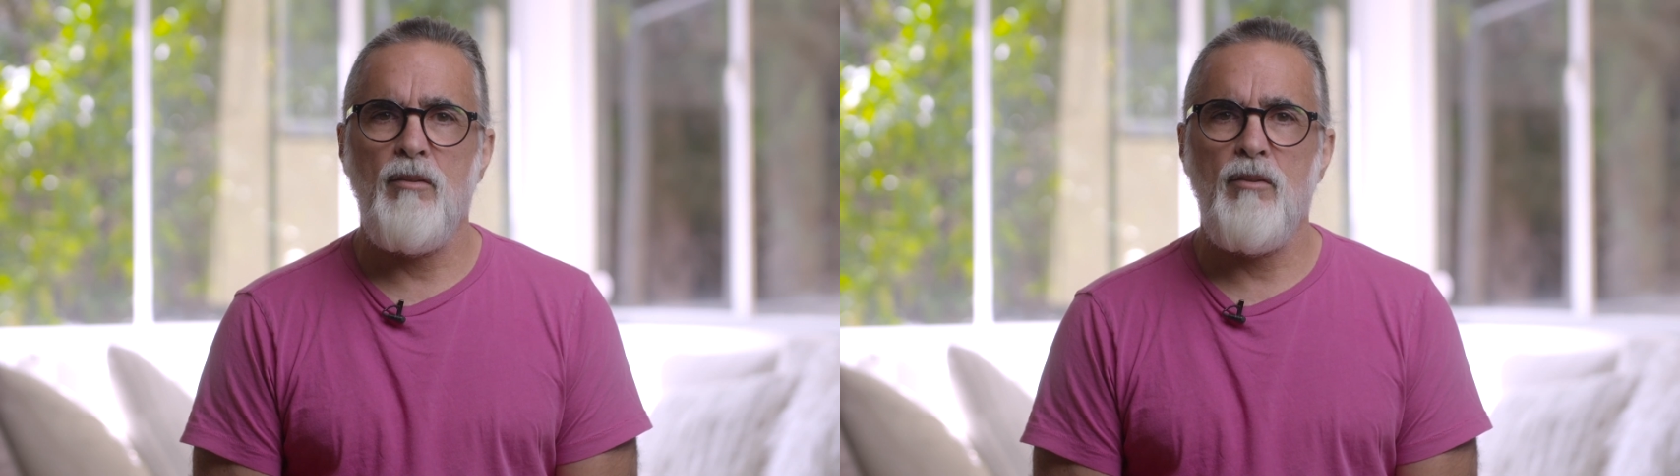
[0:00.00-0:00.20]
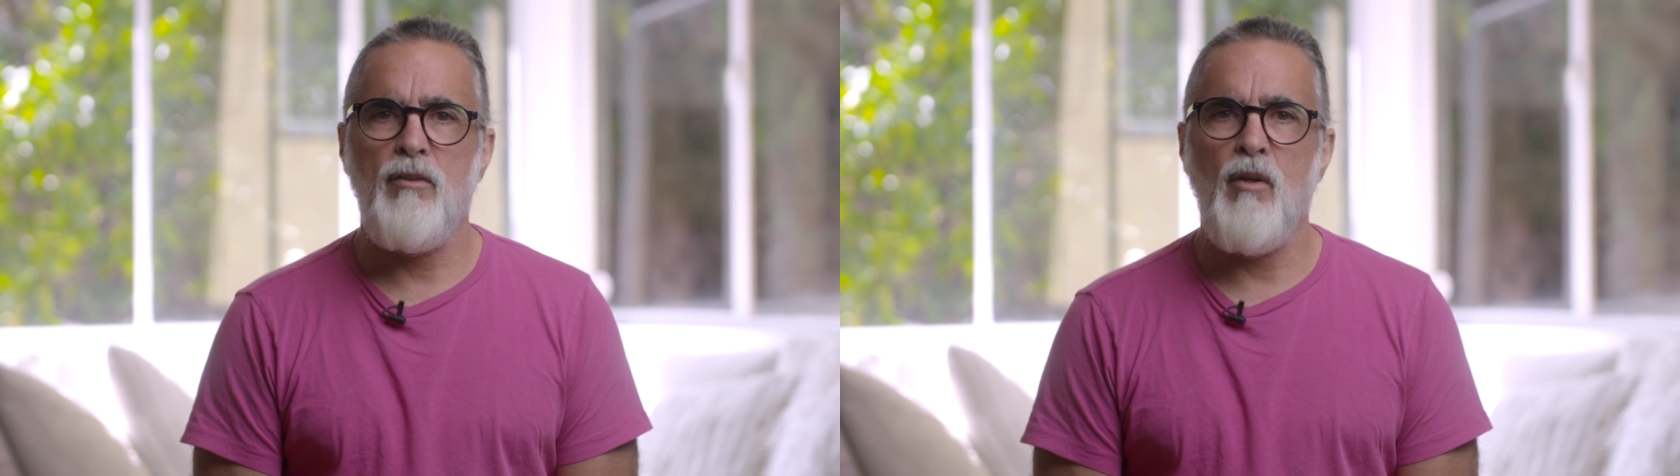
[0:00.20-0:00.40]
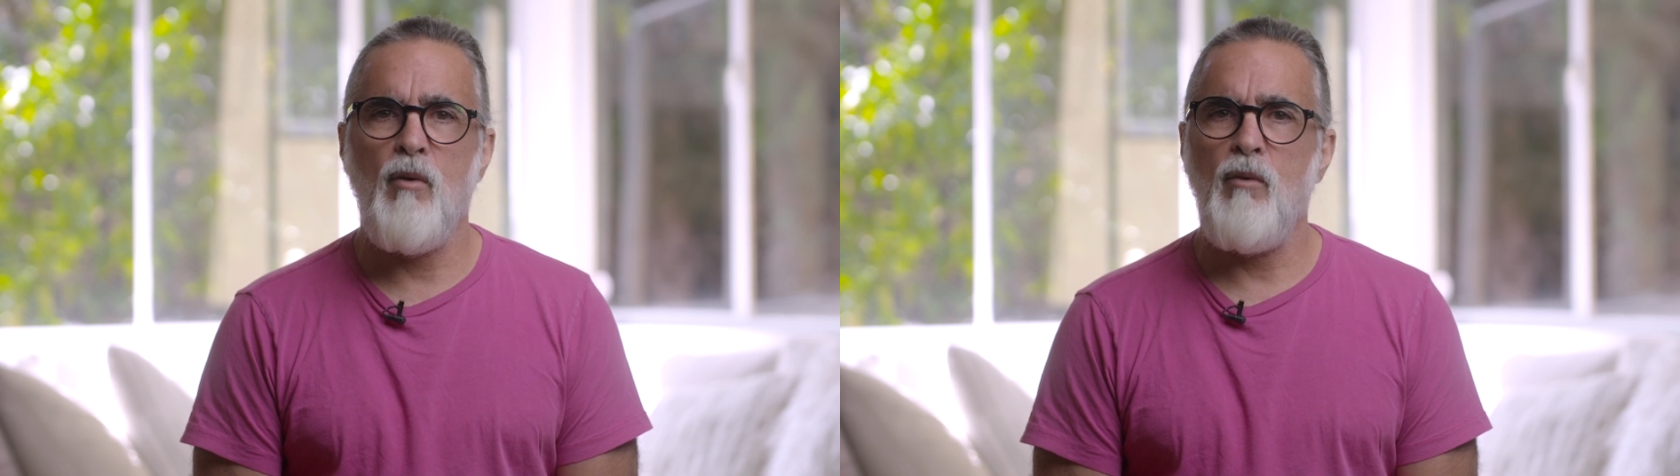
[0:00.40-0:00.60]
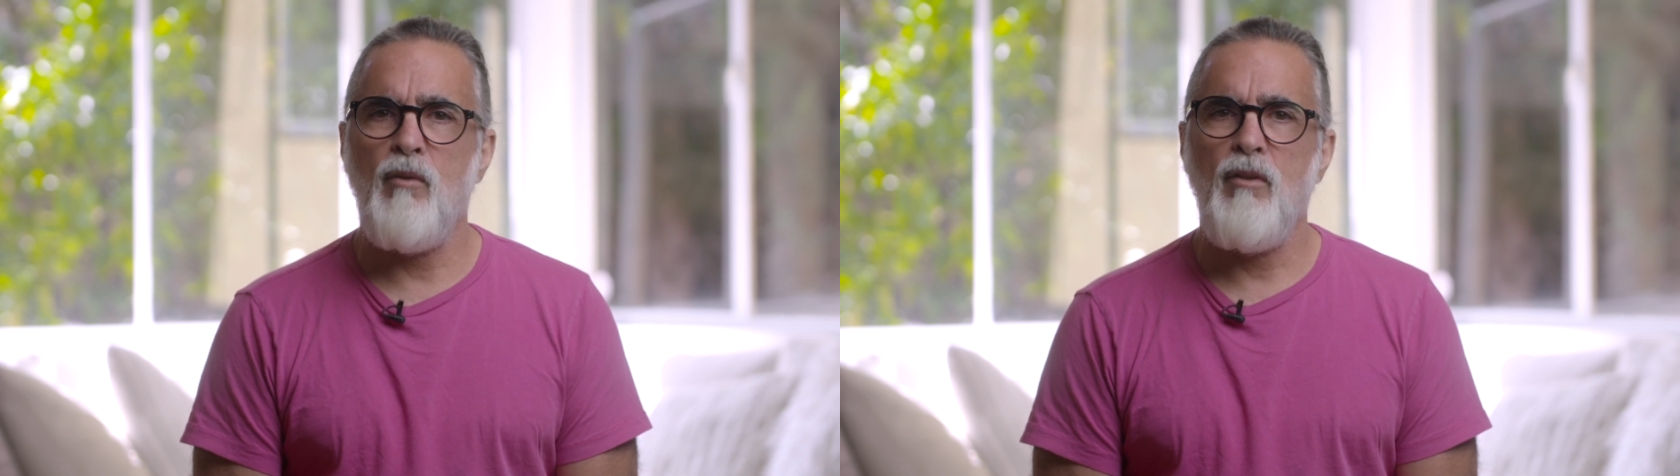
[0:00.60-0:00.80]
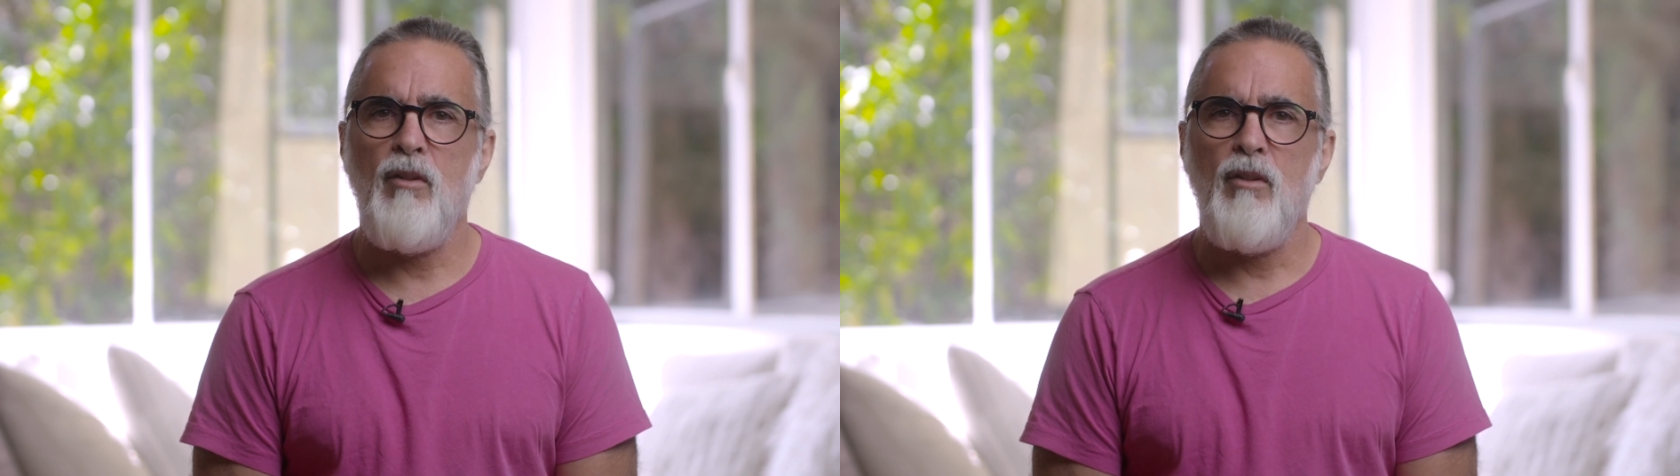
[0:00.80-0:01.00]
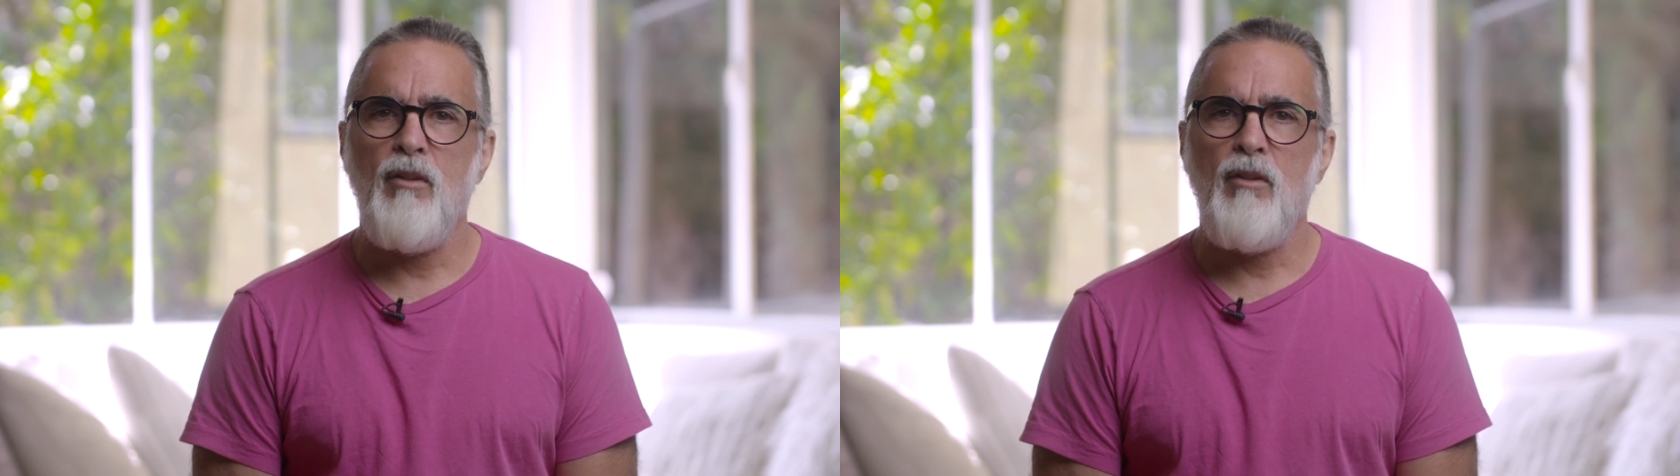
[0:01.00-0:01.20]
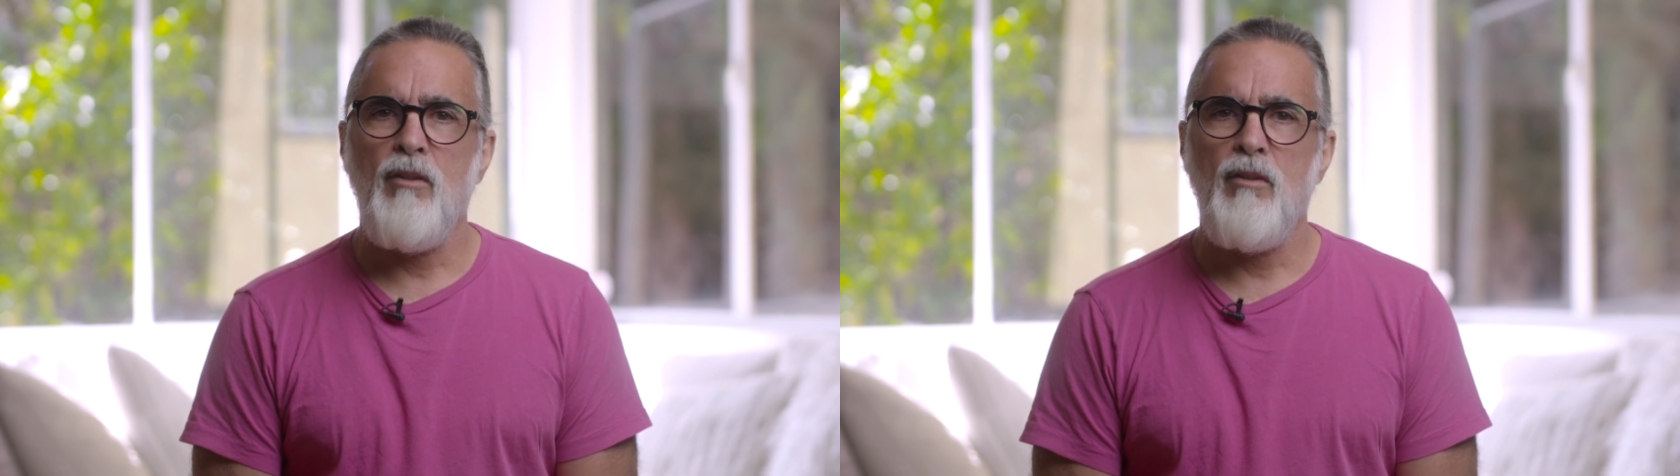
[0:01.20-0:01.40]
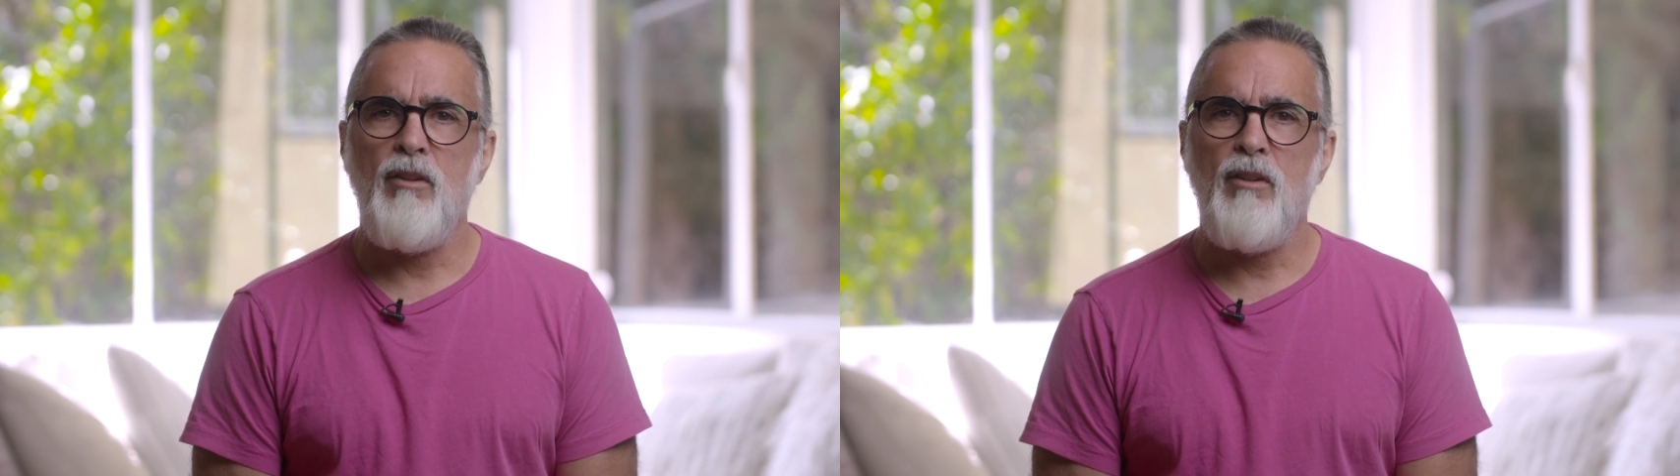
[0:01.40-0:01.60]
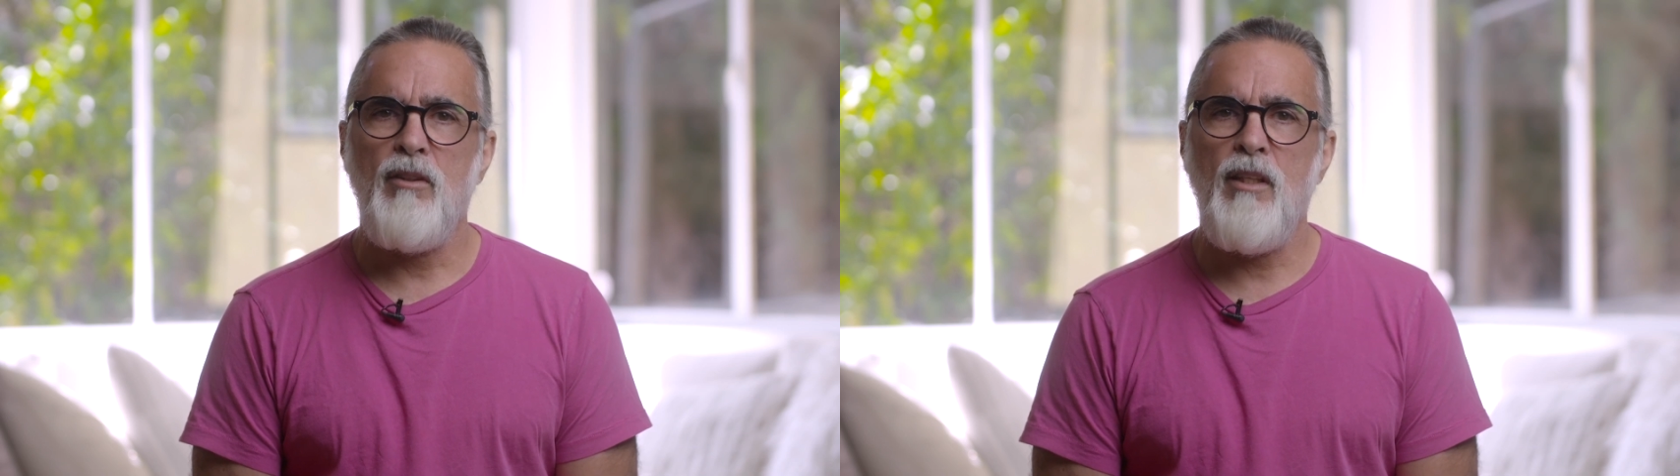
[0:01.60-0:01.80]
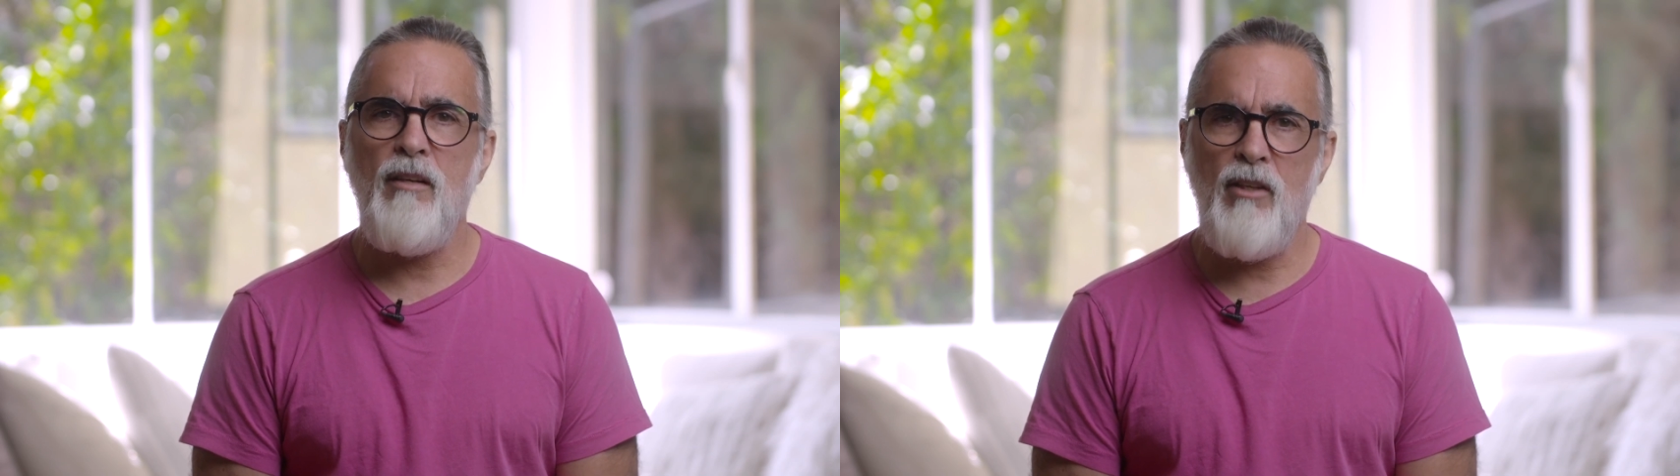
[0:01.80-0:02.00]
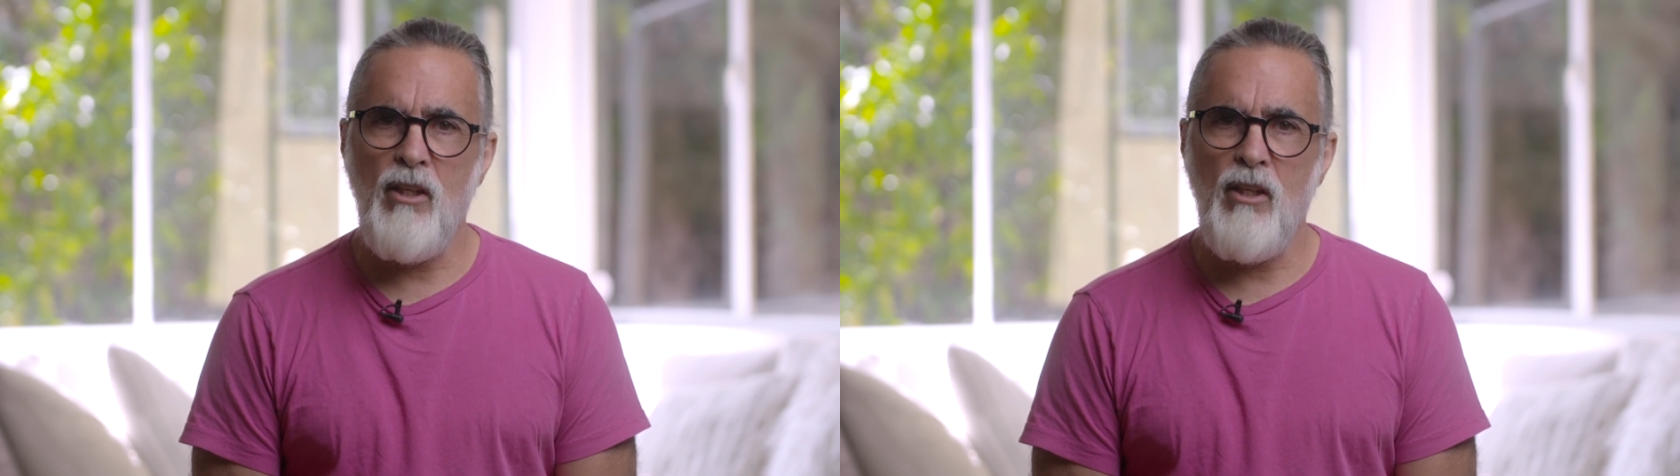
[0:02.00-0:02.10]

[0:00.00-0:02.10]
So give